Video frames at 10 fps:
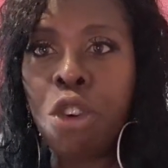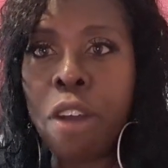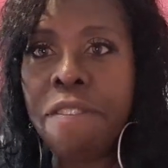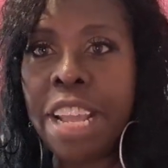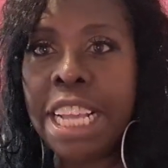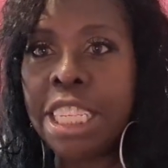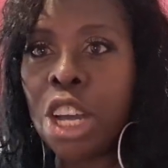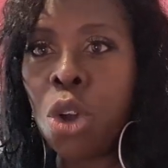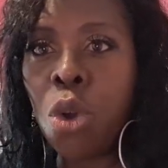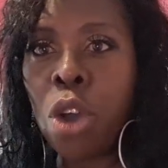for a
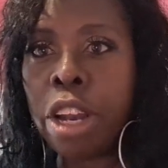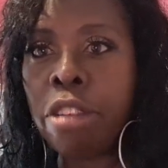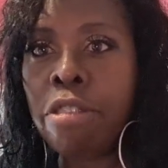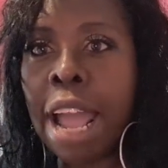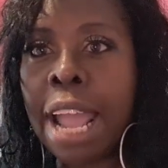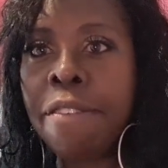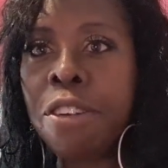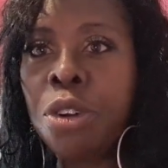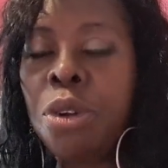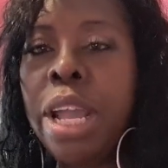visa on
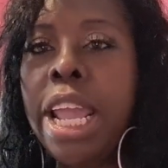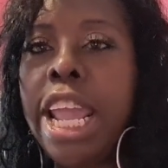arrival